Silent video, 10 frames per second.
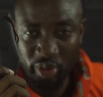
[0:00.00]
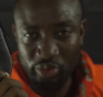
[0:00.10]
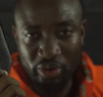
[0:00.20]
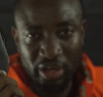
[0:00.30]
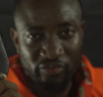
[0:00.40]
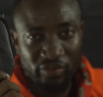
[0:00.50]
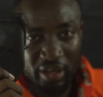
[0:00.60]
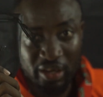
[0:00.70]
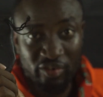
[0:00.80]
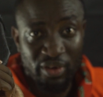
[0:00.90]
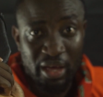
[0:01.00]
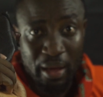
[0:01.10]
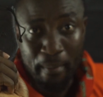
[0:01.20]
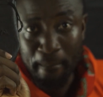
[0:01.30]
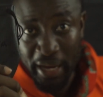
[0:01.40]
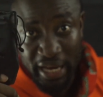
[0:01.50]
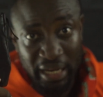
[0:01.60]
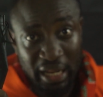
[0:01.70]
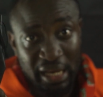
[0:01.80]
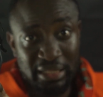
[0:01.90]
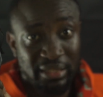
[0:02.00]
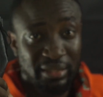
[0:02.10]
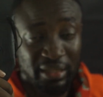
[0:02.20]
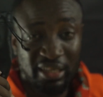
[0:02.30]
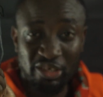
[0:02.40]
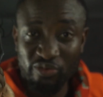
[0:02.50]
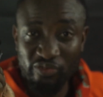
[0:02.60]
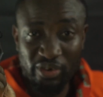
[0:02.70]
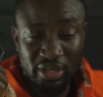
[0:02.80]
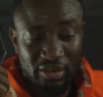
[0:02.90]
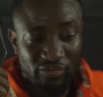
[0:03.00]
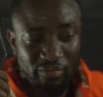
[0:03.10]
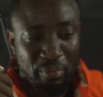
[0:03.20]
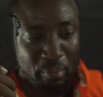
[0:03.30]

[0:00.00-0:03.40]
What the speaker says: People can forgive bad lighting, they can forgive